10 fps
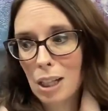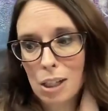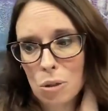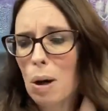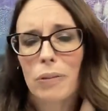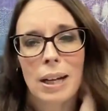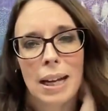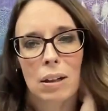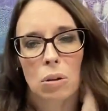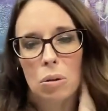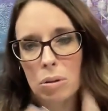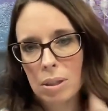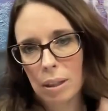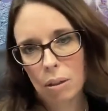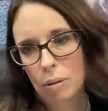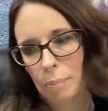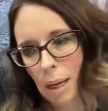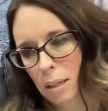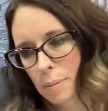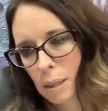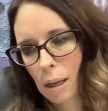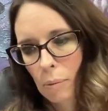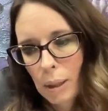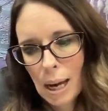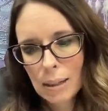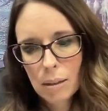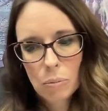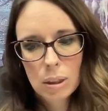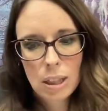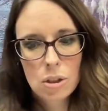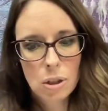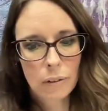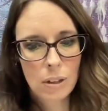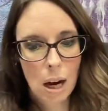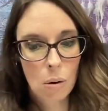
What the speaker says: 12 and 8-year-olds, and my husband, we had to really shift how